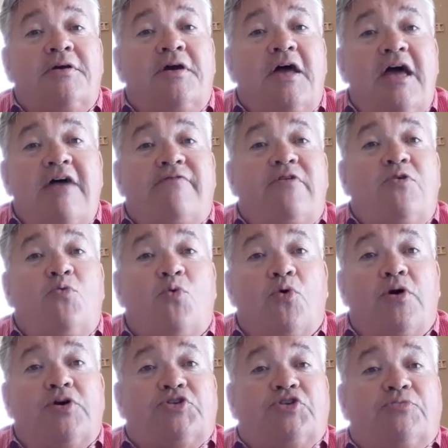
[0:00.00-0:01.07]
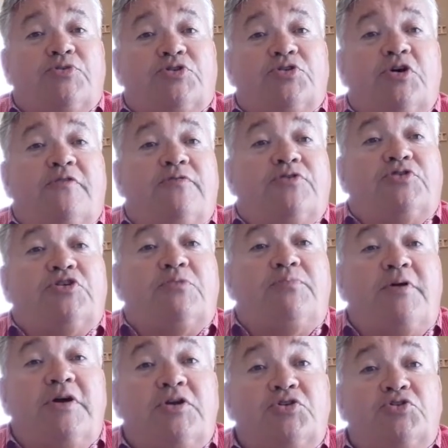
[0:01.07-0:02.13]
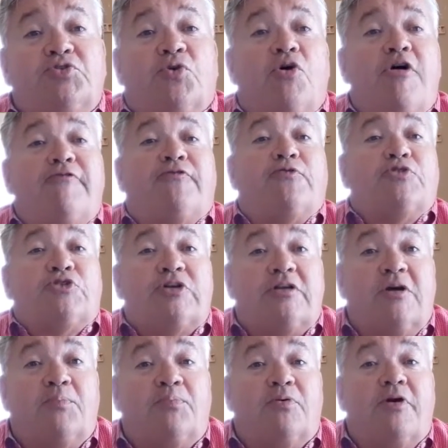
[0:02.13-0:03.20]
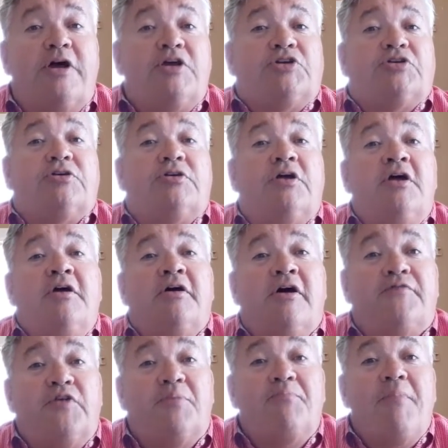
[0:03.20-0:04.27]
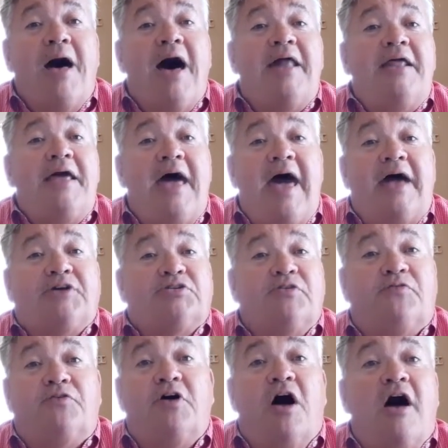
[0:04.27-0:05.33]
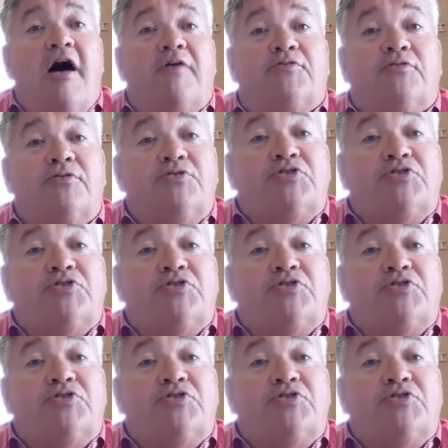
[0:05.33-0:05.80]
Every worship service should be a joyful celebration of the mighty acts of God through